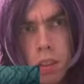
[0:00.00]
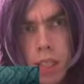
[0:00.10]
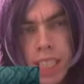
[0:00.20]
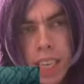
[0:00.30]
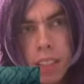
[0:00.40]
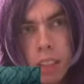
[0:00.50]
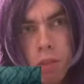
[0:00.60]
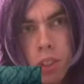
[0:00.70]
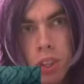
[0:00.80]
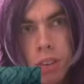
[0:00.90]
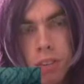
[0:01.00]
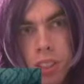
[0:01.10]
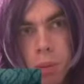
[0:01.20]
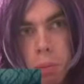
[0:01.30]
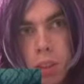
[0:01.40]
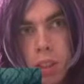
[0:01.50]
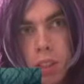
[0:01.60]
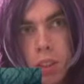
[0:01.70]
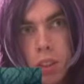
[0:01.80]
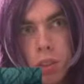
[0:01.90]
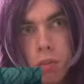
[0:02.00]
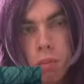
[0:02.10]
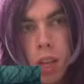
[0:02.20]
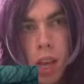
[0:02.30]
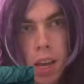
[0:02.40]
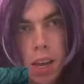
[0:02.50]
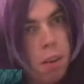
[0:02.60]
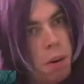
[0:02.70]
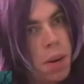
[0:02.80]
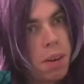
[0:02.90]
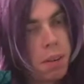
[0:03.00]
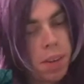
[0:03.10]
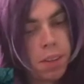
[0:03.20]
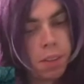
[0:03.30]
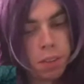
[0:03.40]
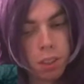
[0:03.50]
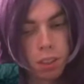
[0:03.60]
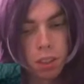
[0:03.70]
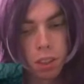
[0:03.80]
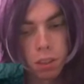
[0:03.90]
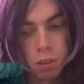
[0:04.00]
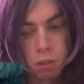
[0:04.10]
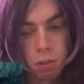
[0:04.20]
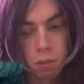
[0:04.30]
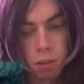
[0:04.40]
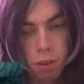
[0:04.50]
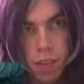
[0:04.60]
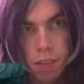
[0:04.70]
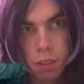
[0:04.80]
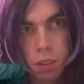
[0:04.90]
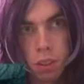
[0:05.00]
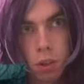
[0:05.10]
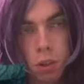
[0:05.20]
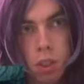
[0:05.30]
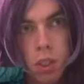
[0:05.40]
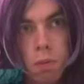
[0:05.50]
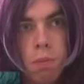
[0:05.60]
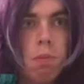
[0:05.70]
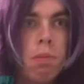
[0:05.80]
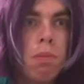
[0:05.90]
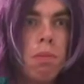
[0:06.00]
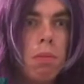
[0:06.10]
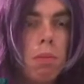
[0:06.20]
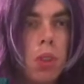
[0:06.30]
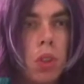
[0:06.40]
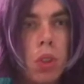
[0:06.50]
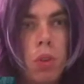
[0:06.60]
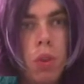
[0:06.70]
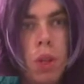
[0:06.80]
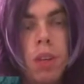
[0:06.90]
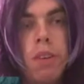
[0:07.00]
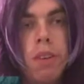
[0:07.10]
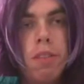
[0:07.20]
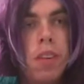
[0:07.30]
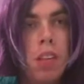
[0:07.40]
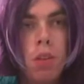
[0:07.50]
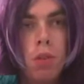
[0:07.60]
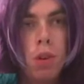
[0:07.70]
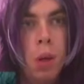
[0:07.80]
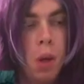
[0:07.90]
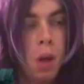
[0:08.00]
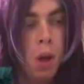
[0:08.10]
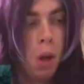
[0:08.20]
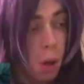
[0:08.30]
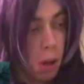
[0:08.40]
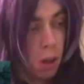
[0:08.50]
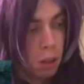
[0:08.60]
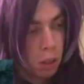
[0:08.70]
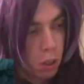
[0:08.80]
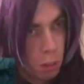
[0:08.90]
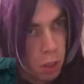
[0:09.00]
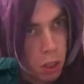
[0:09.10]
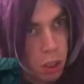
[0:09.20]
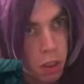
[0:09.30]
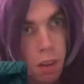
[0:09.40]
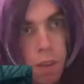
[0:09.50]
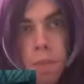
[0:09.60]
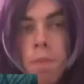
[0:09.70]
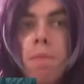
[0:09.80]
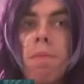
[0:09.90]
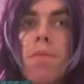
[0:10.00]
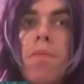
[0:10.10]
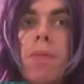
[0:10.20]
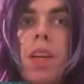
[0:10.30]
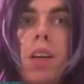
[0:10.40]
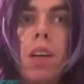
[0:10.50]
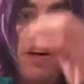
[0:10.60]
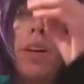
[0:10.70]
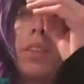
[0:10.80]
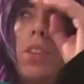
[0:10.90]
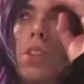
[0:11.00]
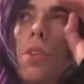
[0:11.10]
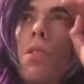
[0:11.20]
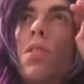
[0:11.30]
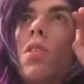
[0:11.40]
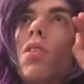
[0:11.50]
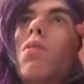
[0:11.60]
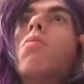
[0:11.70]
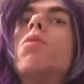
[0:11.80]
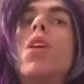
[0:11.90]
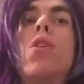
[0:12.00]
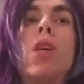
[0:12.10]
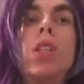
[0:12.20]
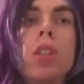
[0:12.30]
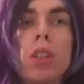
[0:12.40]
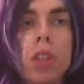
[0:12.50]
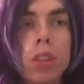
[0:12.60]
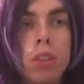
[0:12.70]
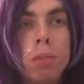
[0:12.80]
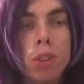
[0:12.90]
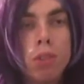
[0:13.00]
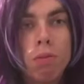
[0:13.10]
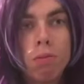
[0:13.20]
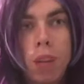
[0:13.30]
The dullahan was after somebody else. He riding on his horse. So if he do so much others, always times